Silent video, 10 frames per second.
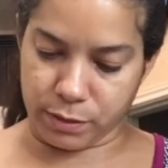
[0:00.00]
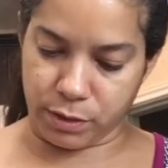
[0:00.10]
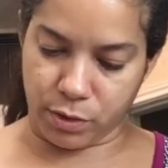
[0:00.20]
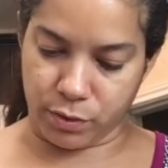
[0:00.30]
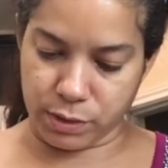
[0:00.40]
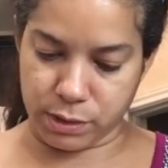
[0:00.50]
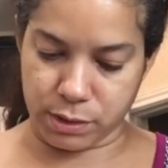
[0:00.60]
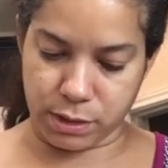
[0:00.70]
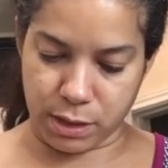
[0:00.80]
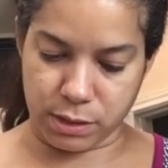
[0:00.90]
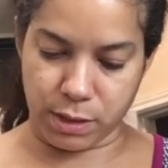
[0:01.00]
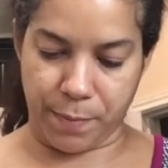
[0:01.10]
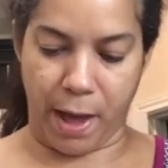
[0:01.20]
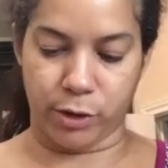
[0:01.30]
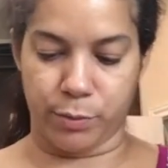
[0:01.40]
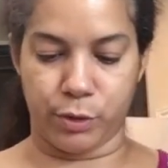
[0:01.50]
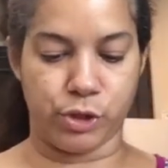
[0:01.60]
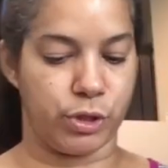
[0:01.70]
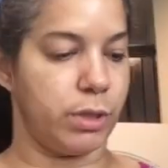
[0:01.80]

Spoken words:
you know, it's a powder version.